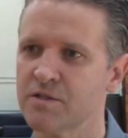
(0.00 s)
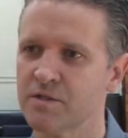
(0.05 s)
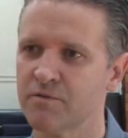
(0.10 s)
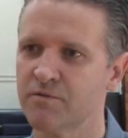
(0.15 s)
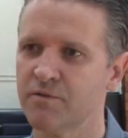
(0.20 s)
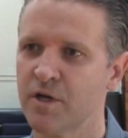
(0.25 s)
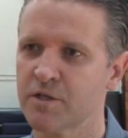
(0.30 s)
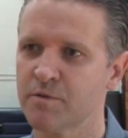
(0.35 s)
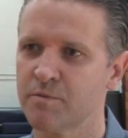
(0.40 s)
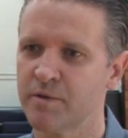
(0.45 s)
his
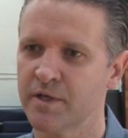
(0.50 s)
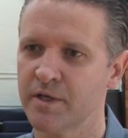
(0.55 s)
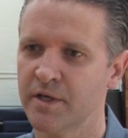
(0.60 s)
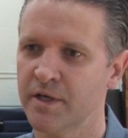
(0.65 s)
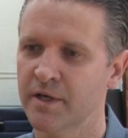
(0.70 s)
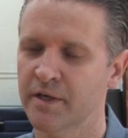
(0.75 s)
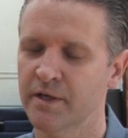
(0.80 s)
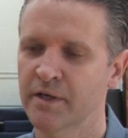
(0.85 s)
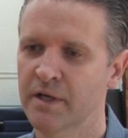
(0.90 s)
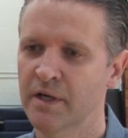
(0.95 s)
freshman
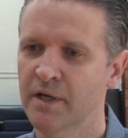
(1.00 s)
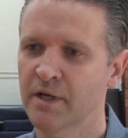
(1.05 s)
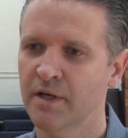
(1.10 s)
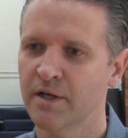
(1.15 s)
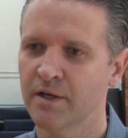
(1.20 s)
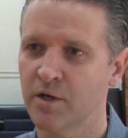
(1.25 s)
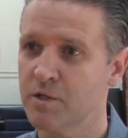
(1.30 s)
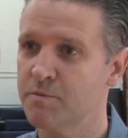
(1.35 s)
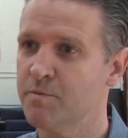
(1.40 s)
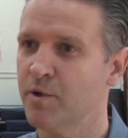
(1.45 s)
year.
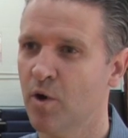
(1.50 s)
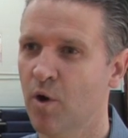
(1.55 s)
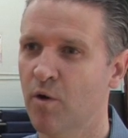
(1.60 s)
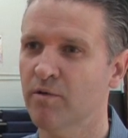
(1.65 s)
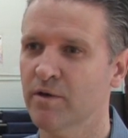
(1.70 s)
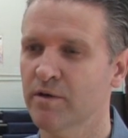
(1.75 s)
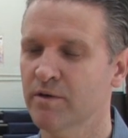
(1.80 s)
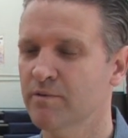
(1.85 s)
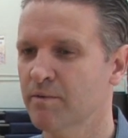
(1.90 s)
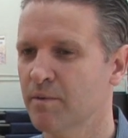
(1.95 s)
You know, he's been
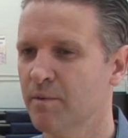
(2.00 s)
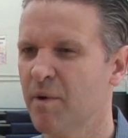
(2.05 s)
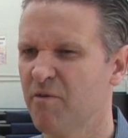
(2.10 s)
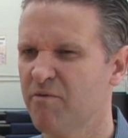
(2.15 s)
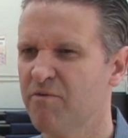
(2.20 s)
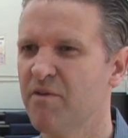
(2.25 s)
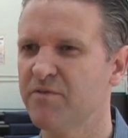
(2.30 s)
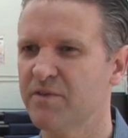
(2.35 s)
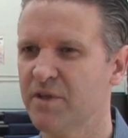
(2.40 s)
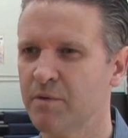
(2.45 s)
over about
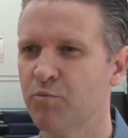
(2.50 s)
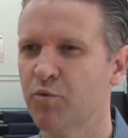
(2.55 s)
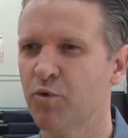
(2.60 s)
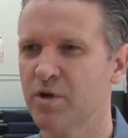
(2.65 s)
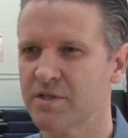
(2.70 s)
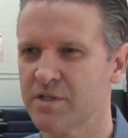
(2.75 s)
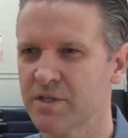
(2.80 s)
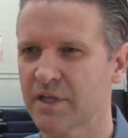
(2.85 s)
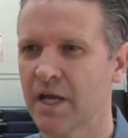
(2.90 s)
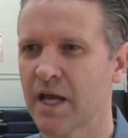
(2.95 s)
15
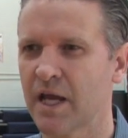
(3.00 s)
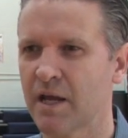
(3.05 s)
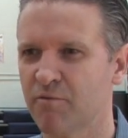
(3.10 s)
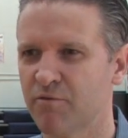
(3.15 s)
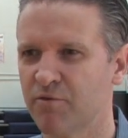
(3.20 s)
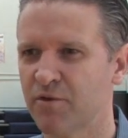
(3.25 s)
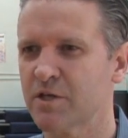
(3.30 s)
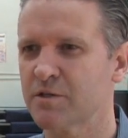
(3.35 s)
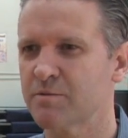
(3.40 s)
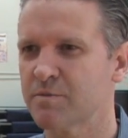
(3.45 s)
points a game,
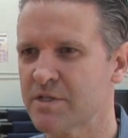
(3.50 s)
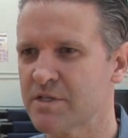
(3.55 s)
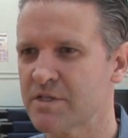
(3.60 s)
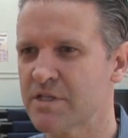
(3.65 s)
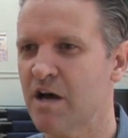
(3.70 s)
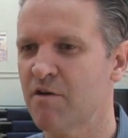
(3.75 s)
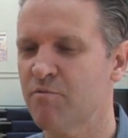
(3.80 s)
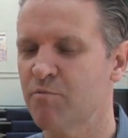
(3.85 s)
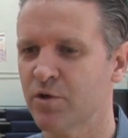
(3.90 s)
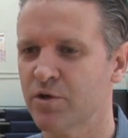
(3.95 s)
freshman,
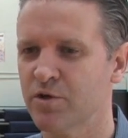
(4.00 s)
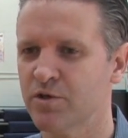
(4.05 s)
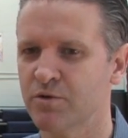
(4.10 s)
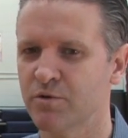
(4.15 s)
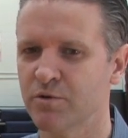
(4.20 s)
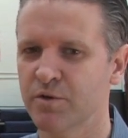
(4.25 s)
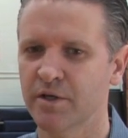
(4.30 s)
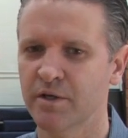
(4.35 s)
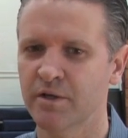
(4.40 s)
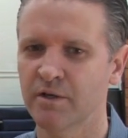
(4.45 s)
sophomore,
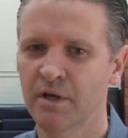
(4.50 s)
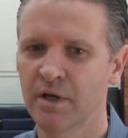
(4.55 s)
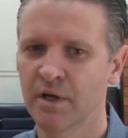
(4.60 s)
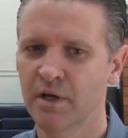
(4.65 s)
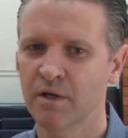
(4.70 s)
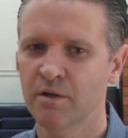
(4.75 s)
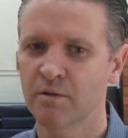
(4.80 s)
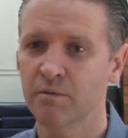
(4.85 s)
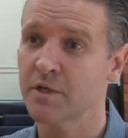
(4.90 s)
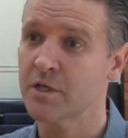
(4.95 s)
junior.
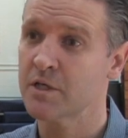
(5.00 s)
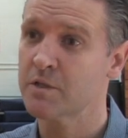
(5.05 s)
We